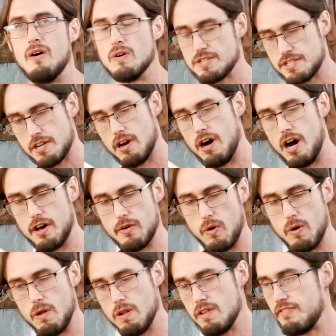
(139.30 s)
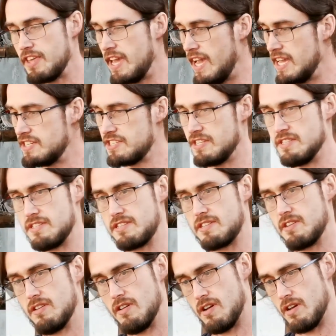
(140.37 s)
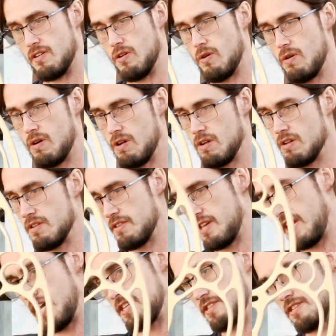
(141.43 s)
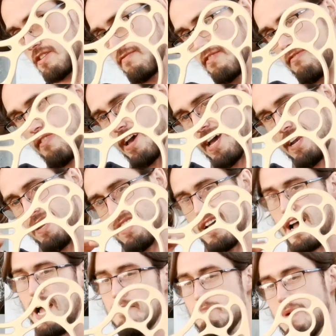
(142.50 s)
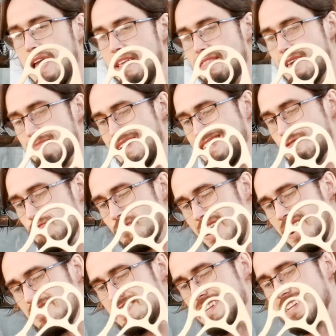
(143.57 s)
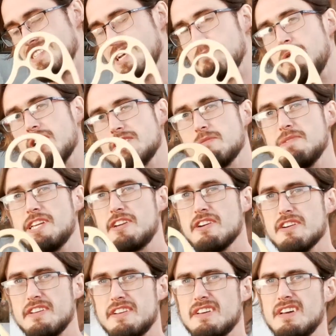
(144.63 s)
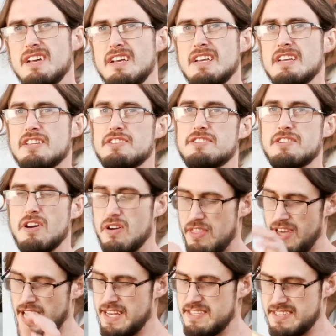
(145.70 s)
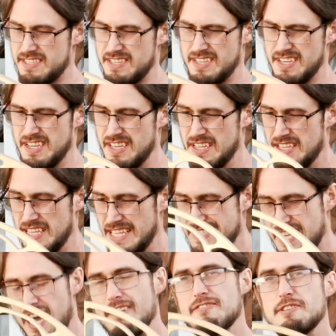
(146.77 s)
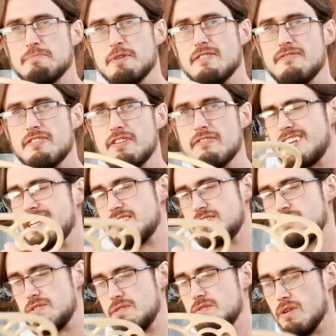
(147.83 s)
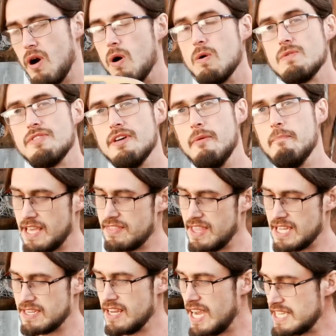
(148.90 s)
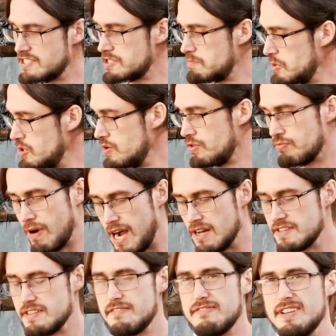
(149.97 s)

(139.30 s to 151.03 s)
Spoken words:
Also, on all the edges, of the fan, I made them as rounded as I possibly could so that it's comfortable for your fingers to hold them, get that nice, smooth, rounded